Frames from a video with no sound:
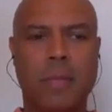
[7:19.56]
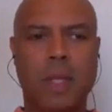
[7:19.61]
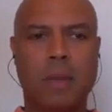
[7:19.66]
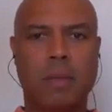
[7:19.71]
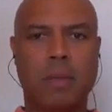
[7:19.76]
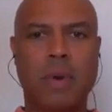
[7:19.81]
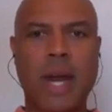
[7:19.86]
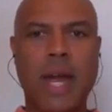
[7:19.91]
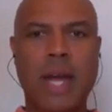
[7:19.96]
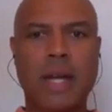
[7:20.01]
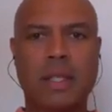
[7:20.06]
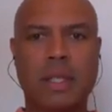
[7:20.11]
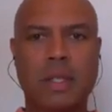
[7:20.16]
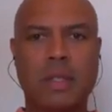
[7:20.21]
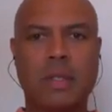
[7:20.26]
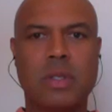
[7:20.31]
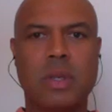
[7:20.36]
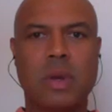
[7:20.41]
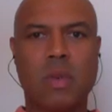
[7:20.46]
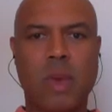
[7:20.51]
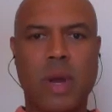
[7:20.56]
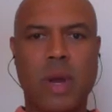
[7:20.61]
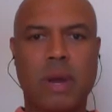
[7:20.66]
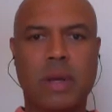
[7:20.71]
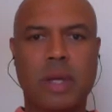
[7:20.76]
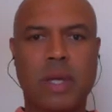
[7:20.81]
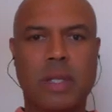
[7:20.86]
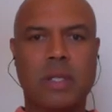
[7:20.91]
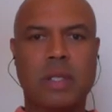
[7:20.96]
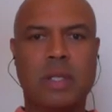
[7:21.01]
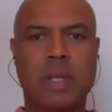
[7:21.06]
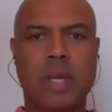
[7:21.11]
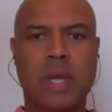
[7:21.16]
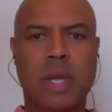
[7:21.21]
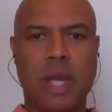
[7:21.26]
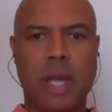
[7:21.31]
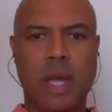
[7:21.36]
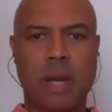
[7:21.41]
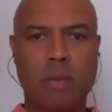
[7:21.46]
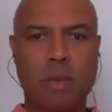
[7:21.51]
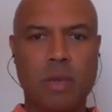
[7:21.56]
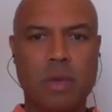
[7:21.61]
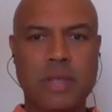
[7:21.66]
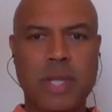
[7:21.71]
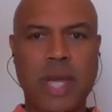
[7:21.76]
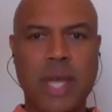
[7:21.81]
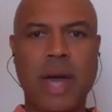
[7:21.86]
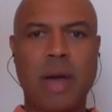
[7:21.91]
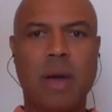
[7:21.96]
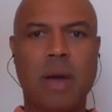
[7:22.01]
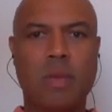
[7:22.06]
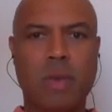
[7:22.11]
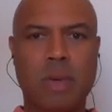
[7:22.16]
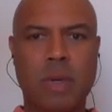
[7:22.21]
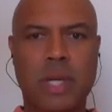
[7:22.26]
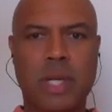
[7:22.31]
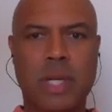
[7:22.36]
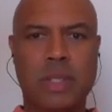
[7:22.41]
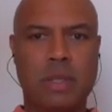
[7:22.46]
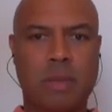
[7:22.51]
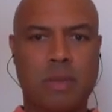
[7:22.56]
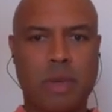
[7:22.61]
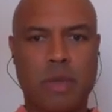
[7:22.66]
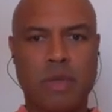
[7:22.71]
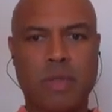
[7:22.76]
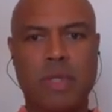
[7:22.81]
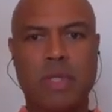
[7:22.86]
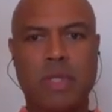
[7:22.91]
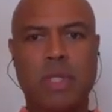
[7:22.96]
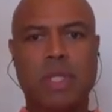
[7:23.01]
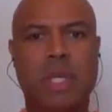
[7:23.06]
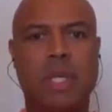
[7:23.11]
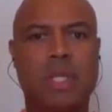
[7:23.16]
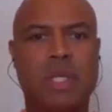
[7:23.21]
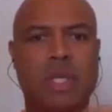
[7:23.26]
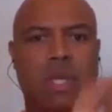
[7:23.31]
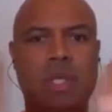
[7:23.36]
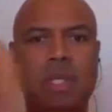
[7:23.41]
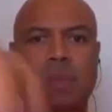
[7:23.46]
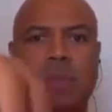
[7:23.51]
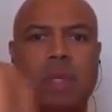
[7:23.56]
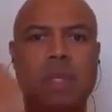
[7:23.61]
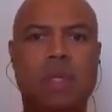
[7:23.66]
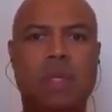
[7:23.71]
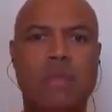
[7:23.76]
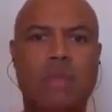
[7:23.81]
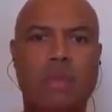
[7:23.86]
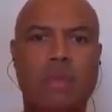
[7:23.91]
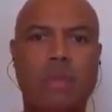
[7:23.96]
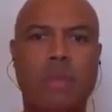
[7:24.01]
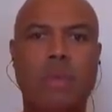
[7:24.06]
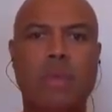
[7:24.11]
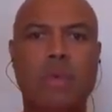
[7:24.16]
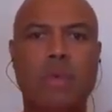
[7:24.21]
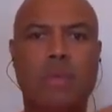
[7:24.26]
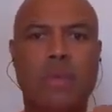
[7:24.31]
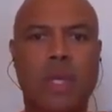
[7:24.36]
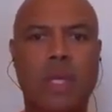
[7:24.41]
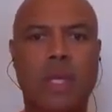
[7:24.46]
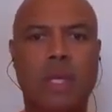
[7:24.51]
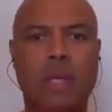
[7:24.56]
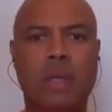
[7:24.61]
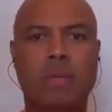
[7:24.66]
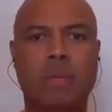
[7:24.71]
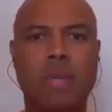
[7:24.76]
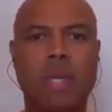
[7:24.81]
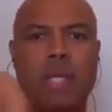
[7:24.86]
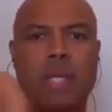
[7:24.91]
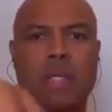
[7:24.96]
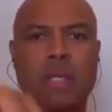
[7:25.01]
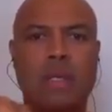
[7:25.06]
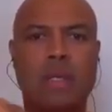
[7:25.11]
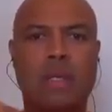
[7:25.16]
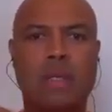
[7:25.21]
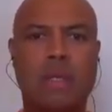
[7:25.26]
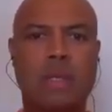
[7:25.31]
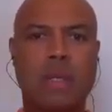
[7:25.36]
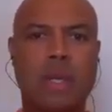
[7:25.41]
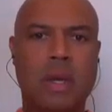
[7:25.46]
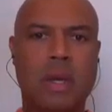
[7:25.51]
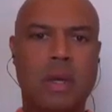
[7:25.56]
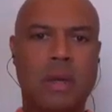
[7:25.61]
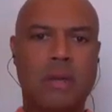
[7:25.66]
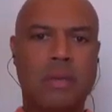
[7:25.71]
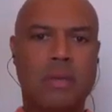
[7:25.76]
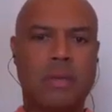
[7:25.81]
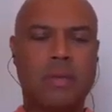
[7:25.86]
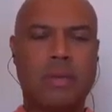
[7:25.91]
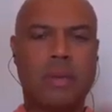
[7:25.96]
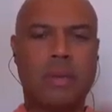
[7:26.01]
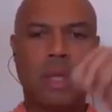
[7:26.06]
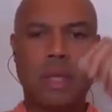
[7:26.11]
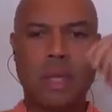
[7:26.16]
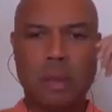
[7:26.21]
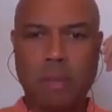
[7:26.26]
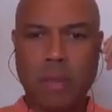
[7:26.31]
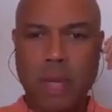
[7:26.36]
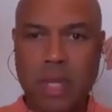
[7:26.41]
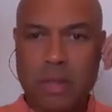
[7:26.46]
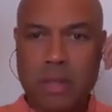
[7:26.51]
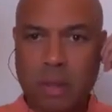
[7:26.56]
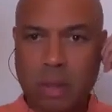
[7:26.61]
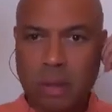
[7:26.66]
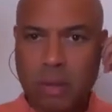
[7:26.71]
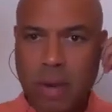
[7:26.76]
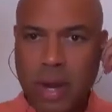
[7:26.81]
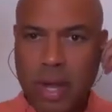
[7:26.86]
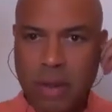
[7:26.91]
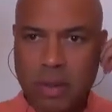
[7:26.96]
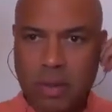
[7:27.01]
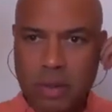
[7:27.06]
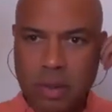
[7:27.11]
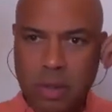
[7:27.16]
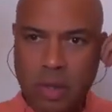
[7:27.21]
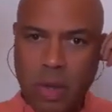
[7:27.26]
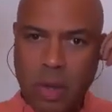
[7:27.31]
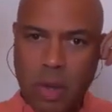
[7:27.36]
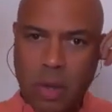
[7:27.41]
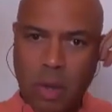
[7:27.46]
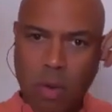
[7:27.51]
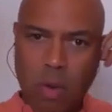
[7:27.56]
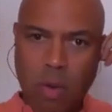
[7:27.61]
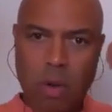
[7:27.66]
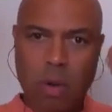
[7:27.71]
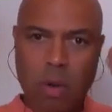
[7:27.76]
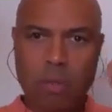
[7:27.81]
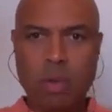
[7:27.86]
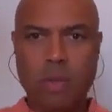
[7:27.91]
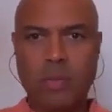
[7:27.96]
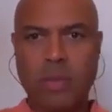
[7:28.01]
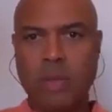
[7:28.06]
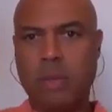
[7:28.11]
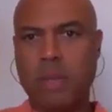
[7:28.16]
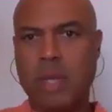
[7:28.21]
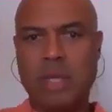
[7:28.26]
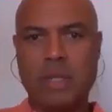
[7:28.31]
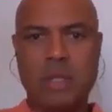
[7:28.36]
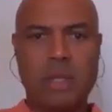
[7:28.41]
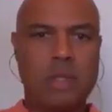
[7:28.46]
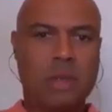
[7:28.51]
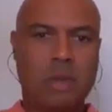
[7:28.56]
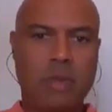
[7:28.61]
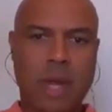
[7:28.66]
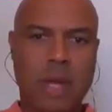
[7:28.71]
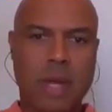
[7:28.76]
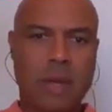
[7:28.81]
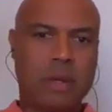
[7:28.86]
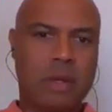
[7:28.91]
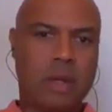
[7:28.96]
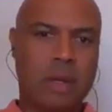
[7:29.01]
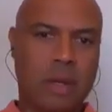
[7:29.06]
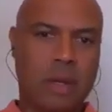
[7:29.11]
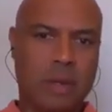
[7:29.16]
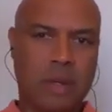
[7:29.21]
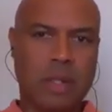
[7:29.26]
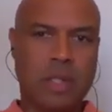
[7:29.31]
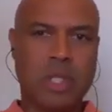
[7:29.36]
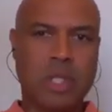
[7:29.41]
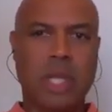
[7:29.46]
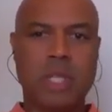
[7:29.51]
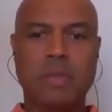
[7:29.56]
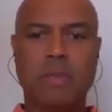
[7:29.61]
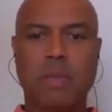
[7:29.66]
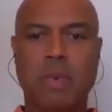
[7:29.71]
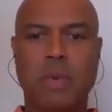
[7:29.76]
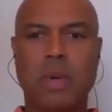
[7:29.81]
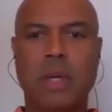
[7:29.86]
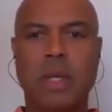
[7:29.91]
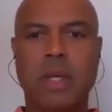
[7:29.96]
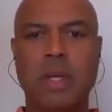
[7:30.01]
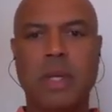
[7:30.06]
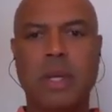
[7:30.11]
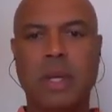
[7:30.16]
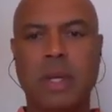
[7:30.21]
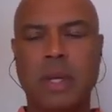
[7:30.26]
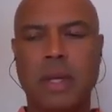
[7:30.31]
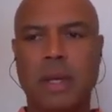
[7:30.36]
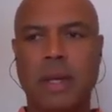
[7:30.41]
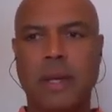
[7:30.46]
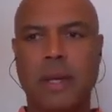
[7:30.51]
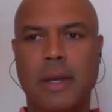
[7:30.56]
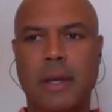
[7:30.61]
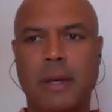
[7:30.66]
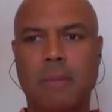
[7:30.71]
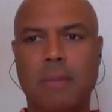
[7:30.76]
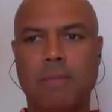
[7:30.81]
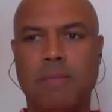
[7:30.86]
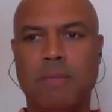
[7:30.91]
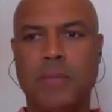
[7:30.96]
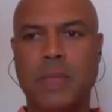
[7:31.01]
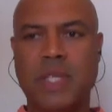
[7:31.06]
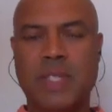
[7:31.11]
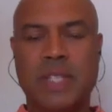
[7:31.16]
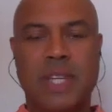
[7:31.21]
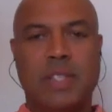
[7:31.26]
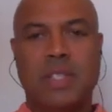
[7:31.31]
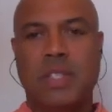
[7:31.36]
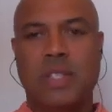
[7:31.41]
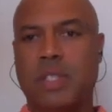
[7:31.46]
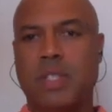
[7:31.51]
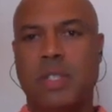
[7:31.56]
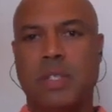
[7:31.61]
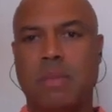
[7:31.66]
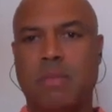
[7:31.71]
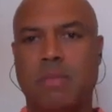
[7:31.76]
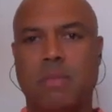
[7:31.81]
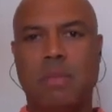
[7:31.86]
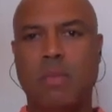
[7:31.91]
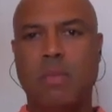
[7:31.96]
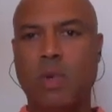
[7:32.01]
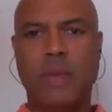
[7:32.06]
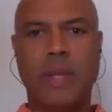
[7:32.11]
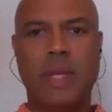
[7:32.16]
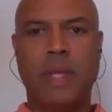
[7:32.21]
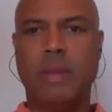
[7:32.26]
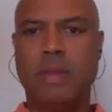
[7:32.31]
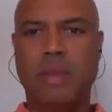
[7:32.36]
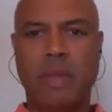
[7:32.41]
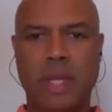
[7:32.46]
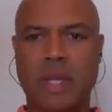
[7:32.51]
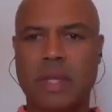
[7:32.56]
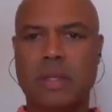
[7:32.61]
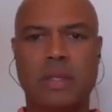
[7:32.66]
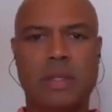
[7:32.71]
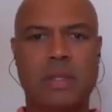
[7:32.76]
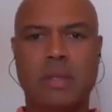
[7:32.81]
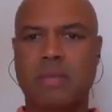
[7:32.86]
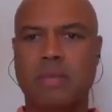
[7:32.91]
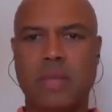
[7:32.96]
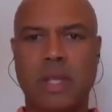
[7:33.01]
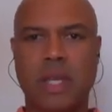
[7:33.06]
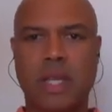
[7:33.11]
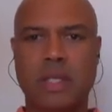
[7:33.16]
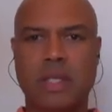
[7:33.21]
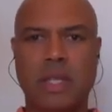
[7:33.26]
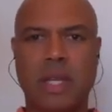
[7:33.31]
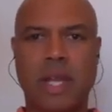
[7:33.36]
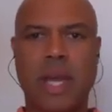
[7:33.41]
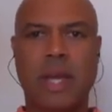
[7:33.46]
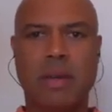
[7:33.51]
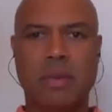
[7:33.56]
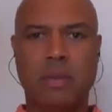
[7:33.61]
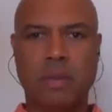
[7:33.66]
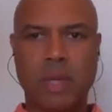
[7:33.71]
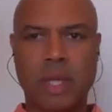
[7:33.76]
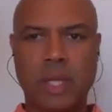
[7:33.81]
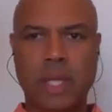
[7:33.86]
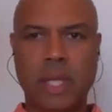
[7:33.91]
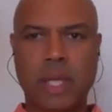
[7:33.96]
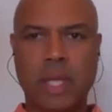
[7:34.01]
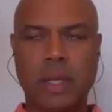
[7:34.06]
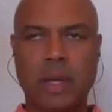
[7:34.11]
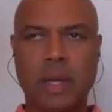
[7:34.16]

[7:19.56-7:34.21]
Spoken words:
practice, awareness, and moves outward, as opposed to just continuing to moving pieces of the puzzle around, or moving pieces around on the chessboard, because that's just moving things. It's not really